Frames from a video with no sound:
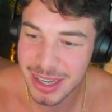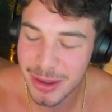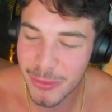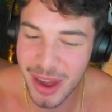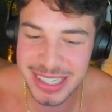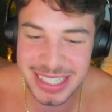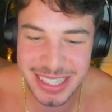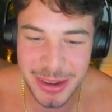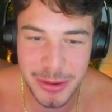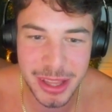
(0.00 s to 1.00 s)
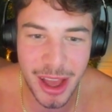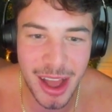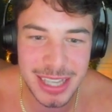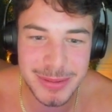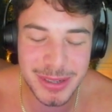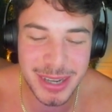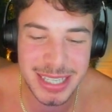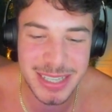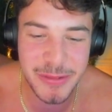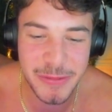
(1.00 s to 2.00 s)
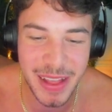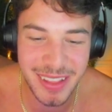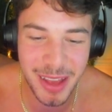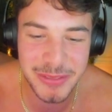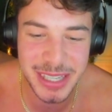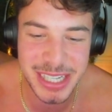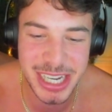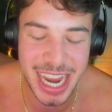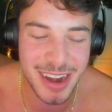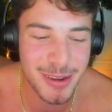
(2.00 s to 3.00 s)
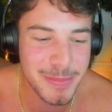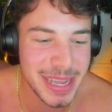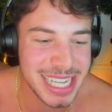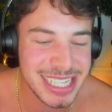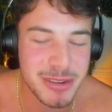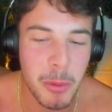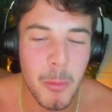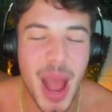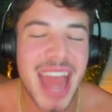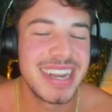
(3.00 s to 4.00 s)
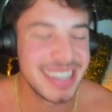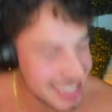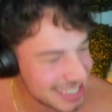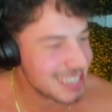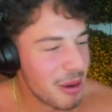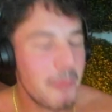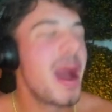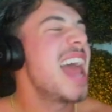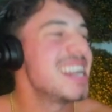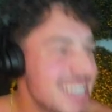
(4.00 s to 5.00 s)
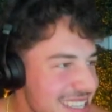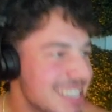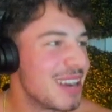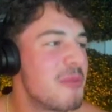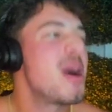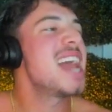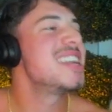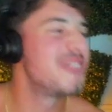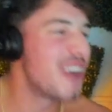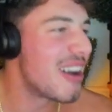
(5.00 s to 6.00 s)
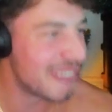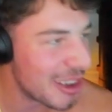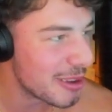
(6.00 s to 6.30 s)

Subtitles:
wanted to go to the hospital because you fell off the chair, bitch. When? When? When, Fava?